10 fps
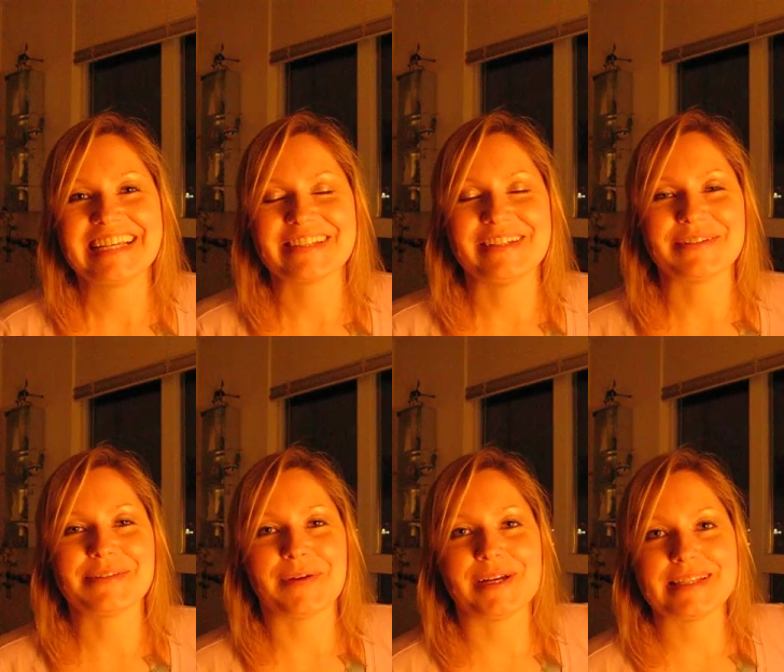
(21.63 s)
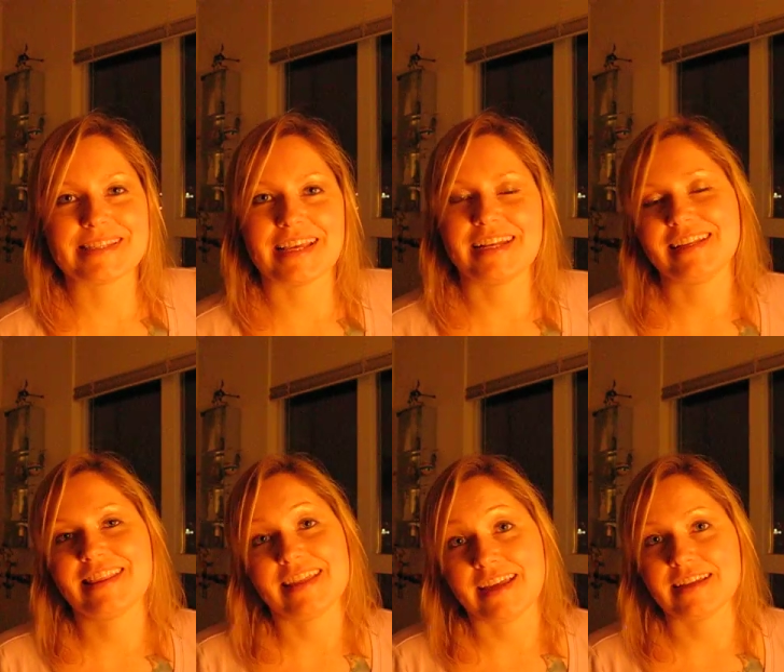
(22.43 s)
so in response and in
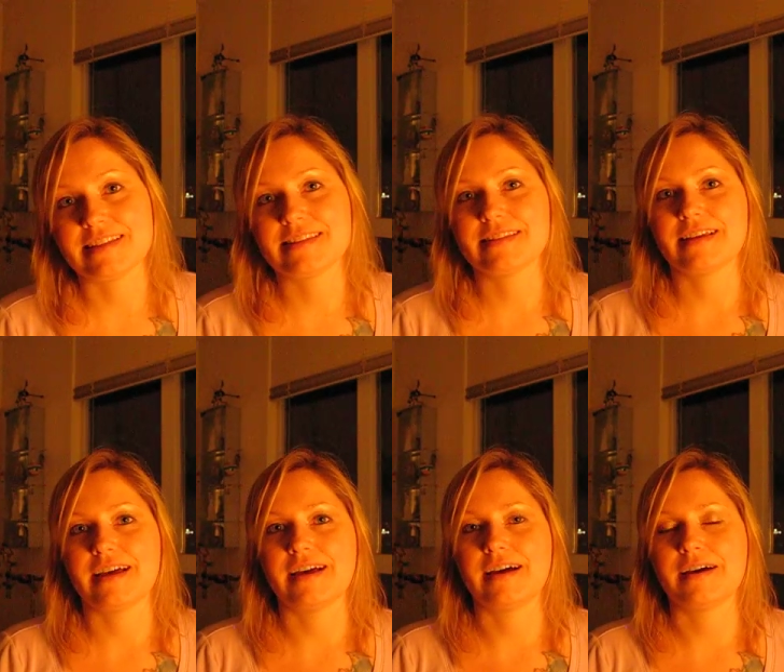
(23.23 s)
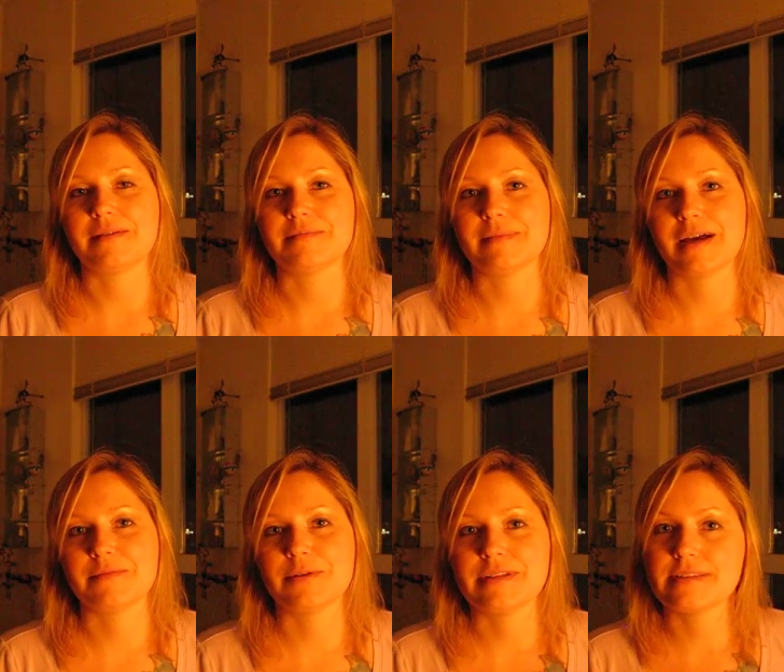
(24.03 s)
thanks, um, I'm
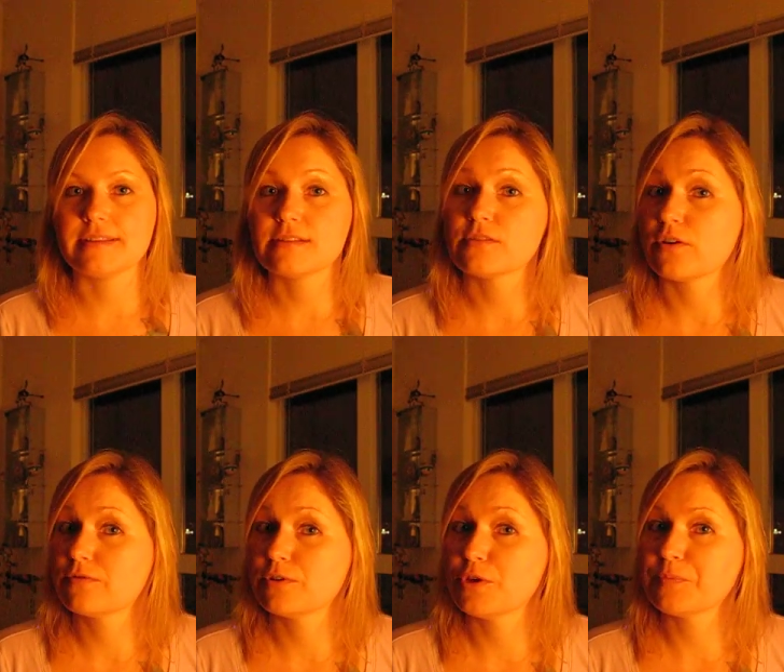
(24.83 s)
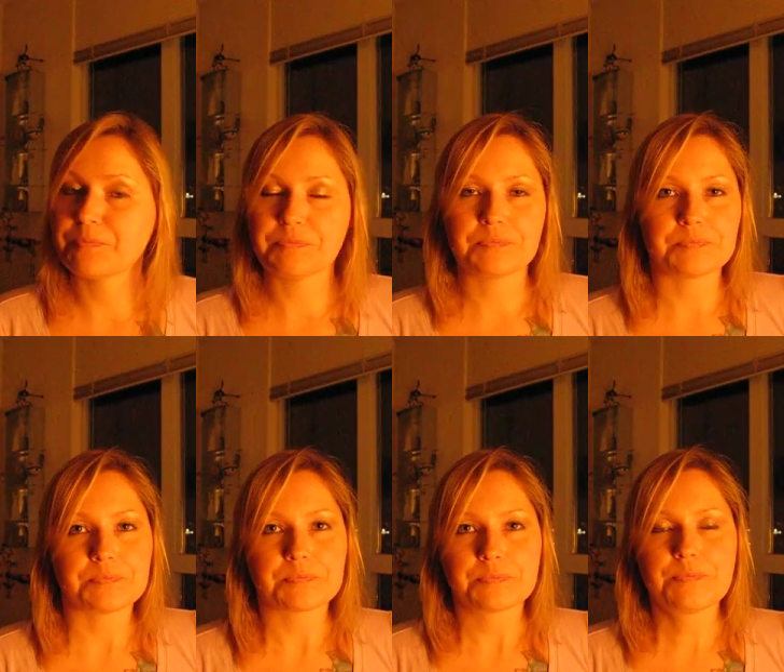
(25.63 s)
going to sing this song for you.
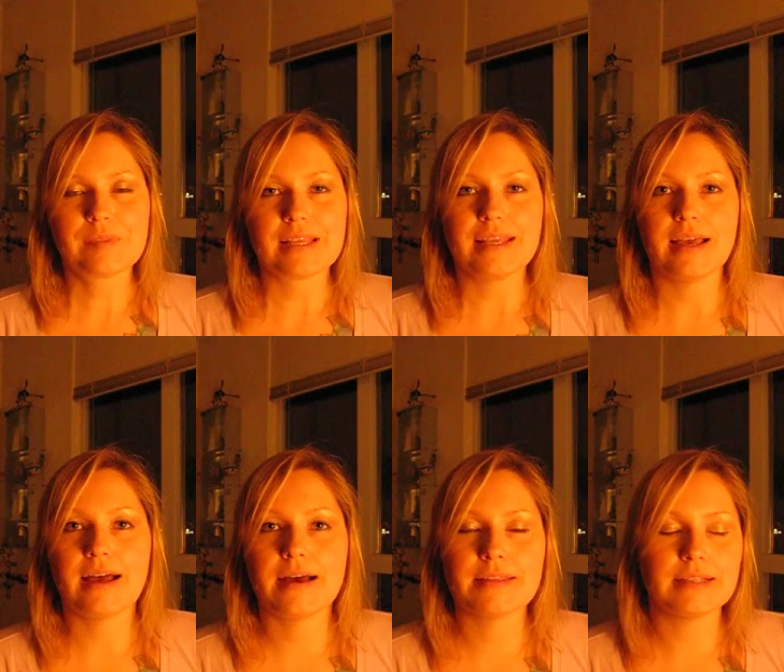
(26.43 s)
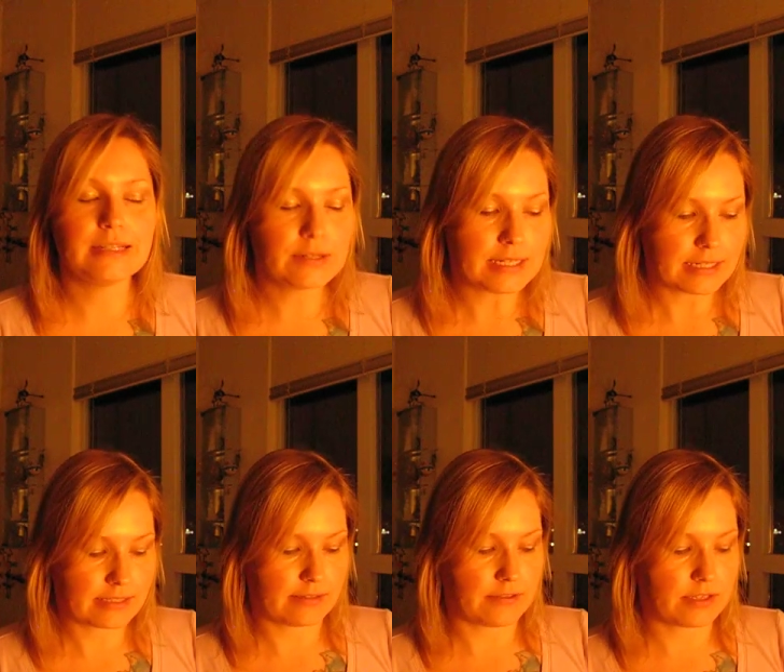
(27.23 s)
Uh, the
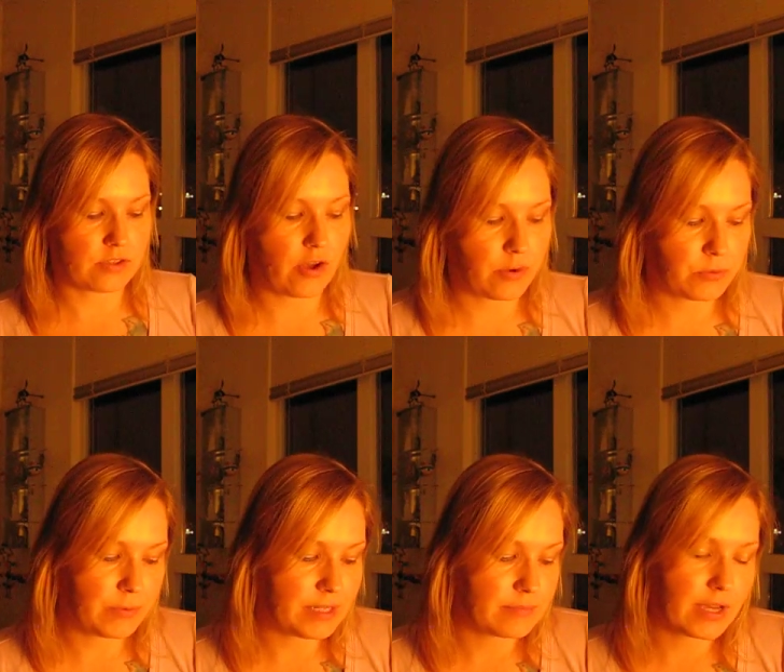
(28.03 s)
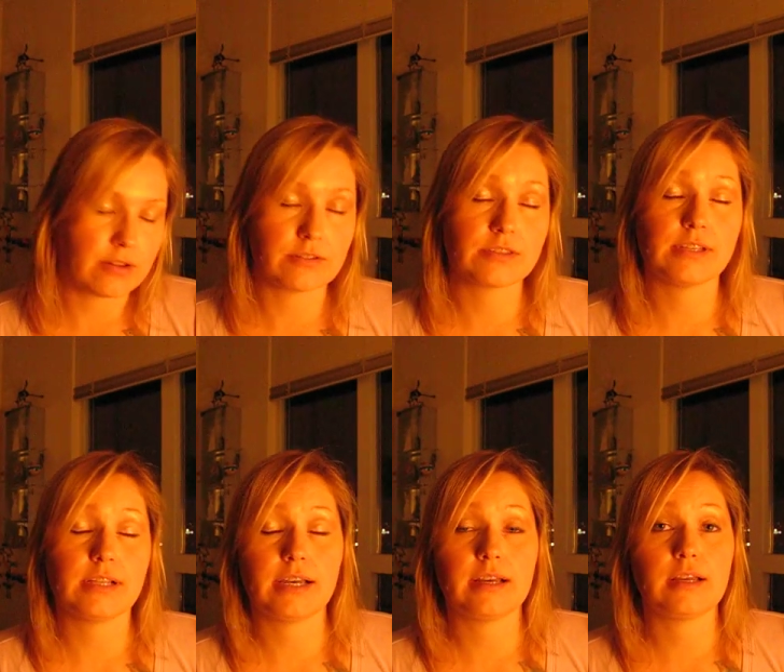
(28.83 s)
lyrics of this song were written by
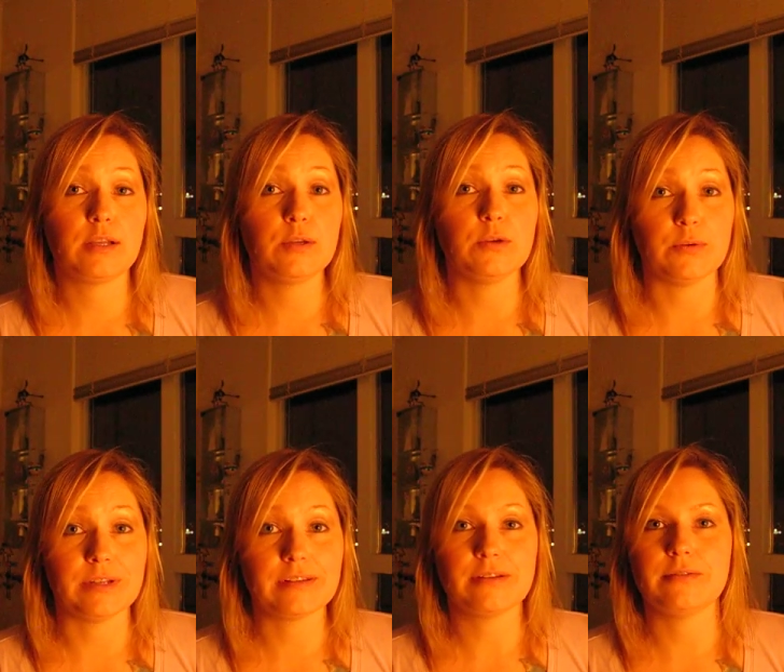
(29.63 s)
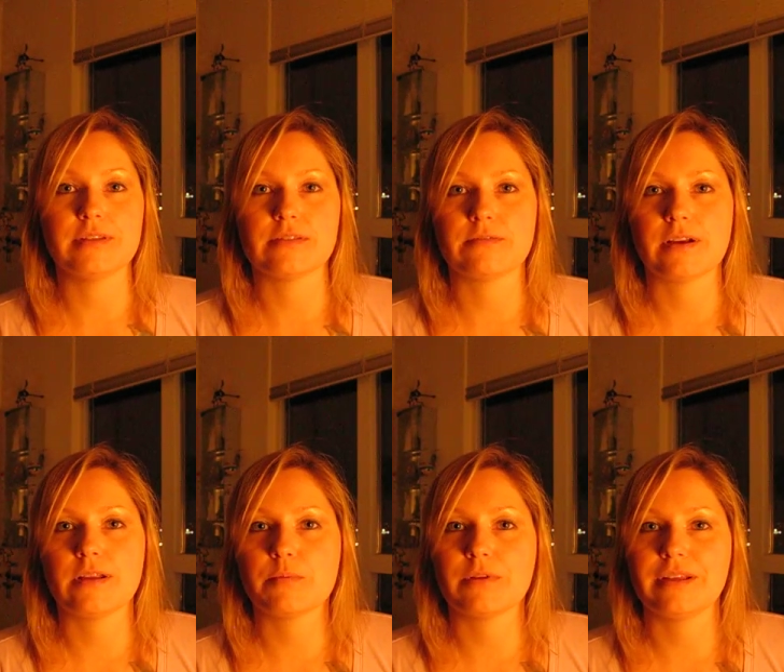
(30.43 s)
Ursula Le Guin, who is a
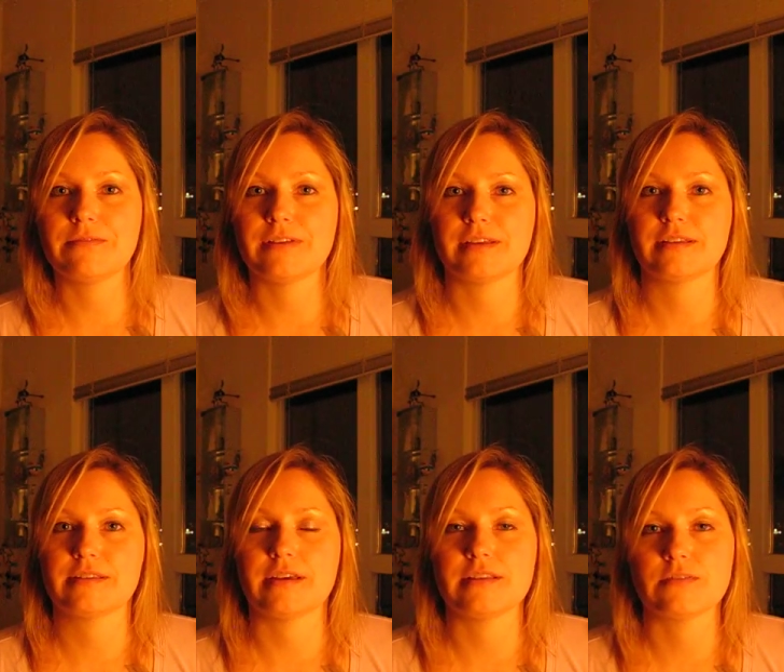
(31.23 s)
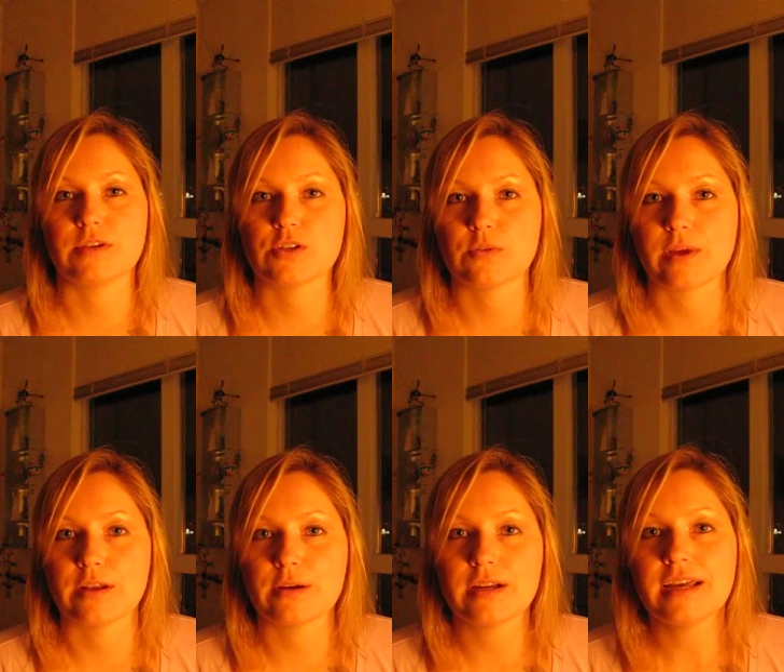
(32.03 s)
fairly prolific science fiction writer.